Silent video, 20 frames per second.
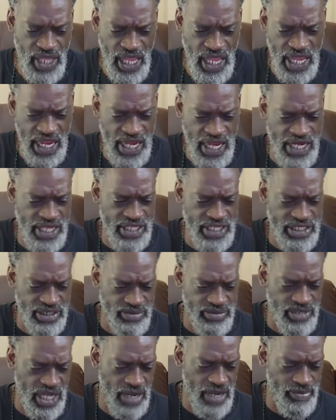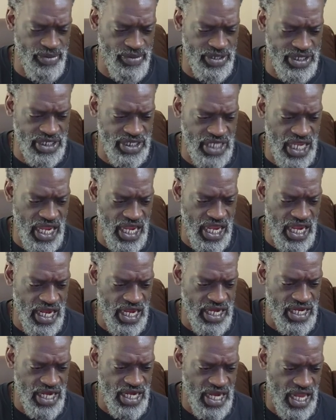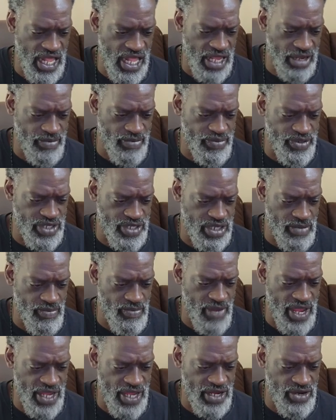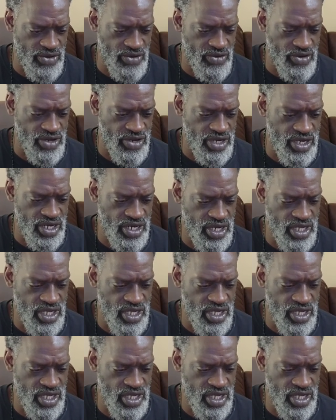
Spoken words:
I got to get some type of stand that I could put the mic on.